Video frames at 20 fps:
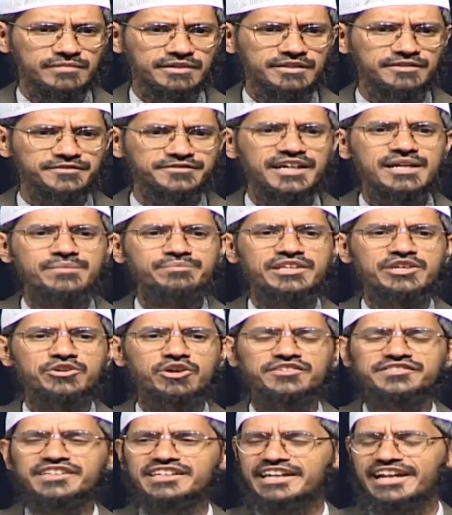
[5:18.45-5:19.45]
Same thing
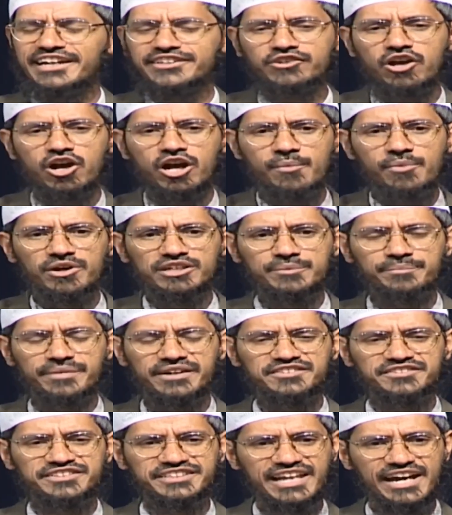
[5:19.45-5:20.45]
you're saying, let's talk about the
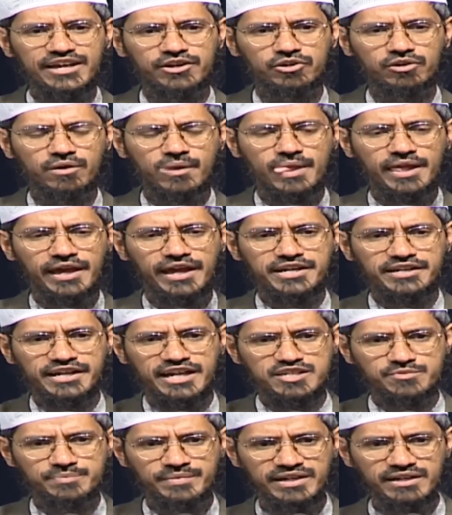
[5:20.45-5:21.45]
present scenario in
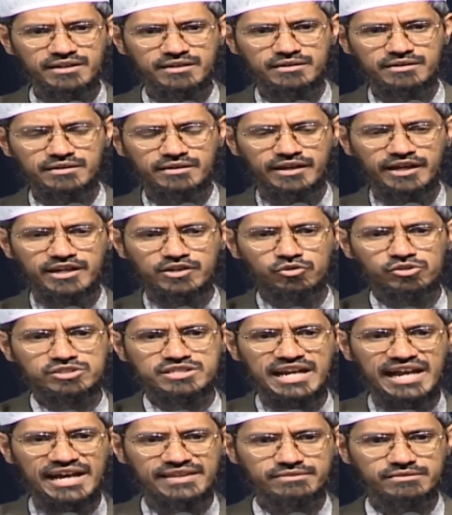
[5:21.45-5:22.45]
Kashmir, in
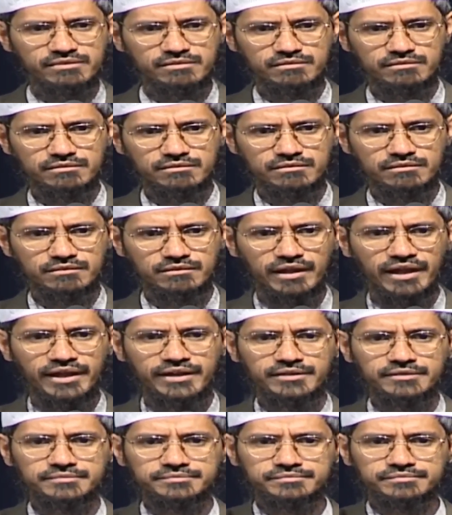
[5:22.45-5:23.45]
Gujarat,
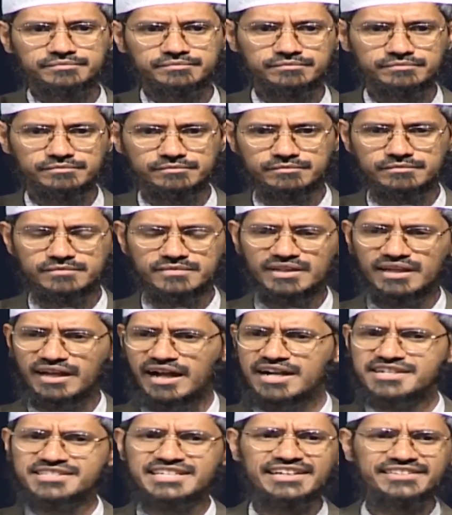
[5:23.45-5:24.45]
in
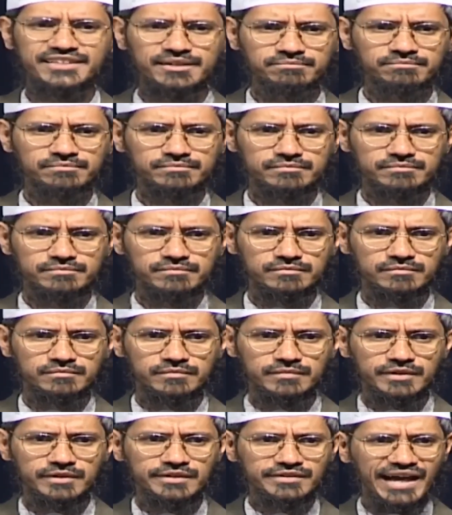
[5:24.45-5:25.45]
Akshadam.
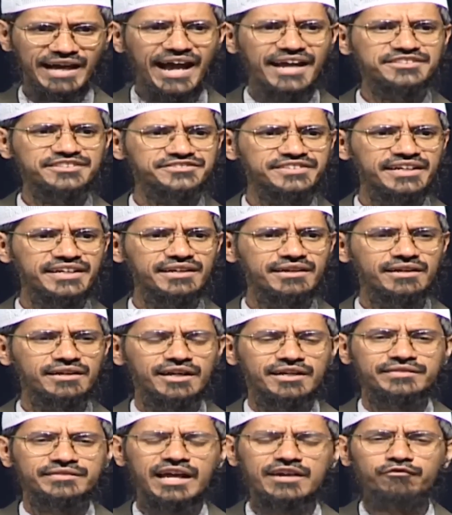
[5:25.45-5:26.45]
I say
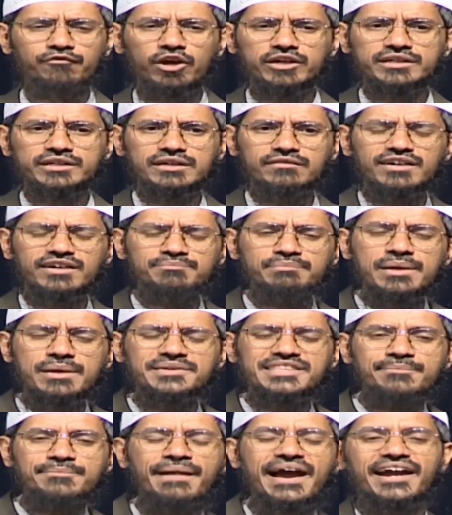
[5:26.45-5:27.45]
that whatever may be
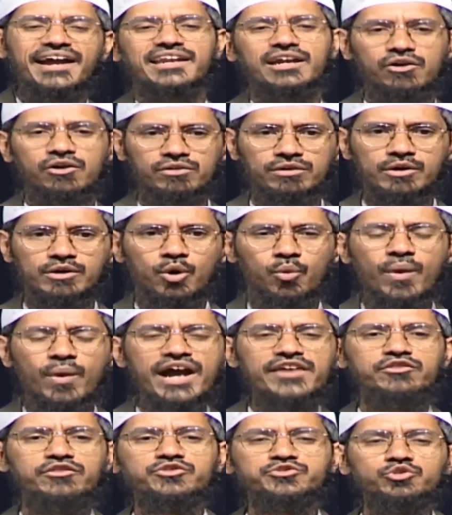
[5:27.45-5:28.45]
the background,
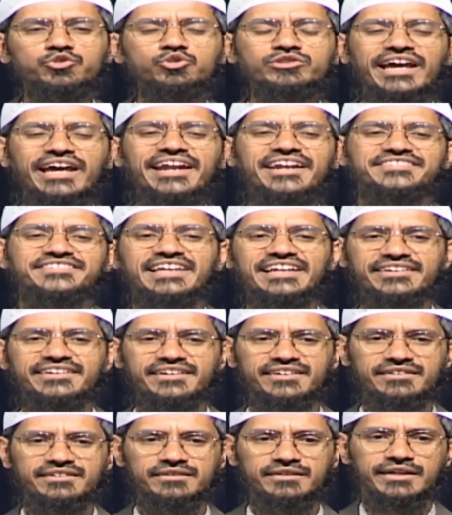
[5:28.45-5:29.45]
why those two terrorists
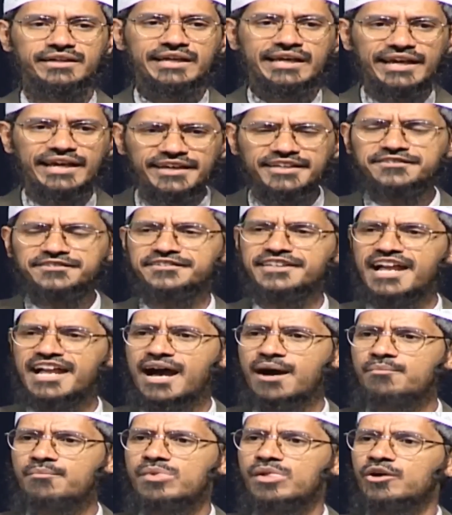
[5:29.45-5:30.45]
entered, in
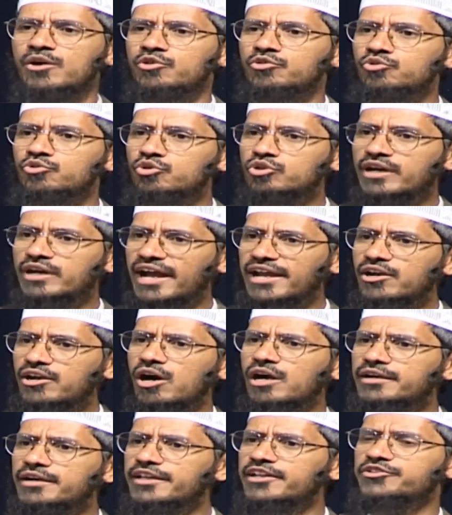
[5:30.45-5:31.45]
Islam, you
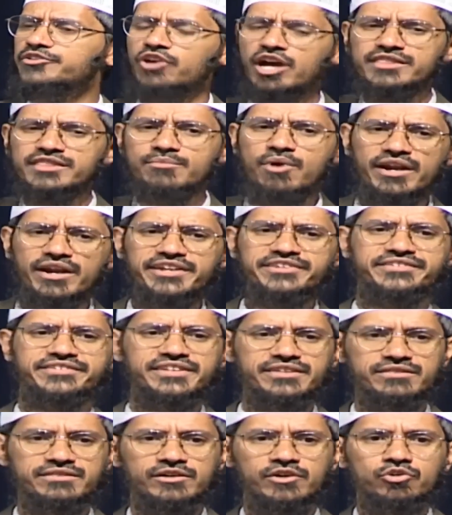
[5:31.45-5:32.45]
cannot destroy the
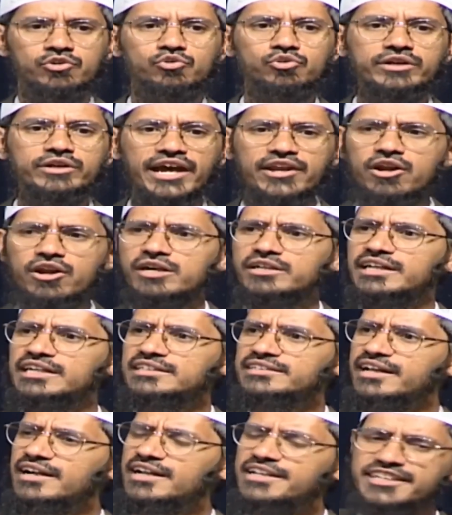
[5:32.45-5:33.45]
monasteries. You cannot kill
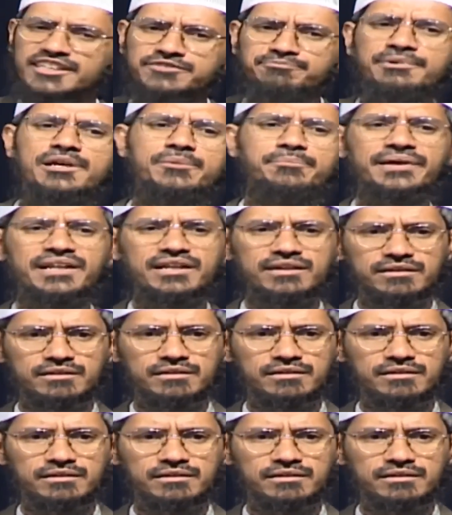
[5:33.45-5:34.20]
the religious people.